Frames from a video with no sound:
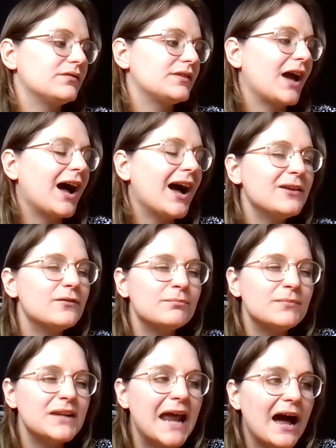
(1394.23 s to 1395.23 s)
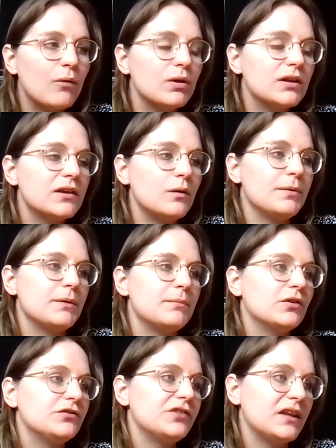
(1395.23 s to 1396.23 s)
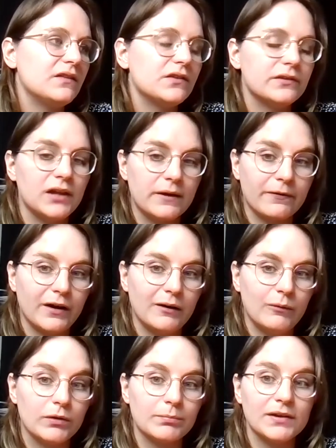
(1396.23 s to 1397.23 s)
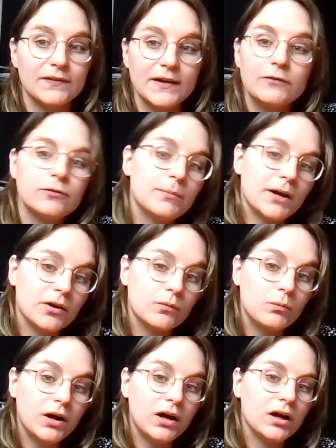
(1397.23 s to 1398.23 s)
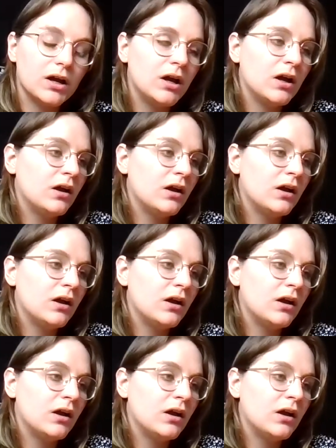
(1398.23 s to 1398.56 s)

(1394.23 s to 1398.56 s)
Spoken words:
kind of now a little bit more gentle like that with myself and my own work.